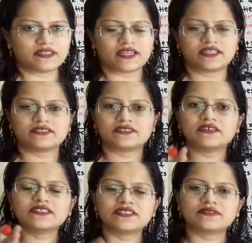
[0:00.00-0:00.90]
that is
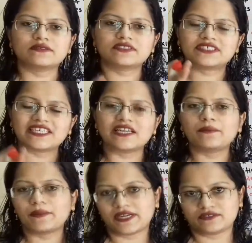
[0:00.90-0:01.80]
the steel
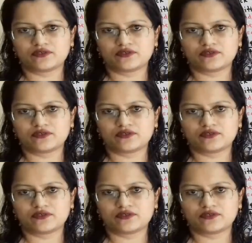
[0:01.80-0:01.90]
plate.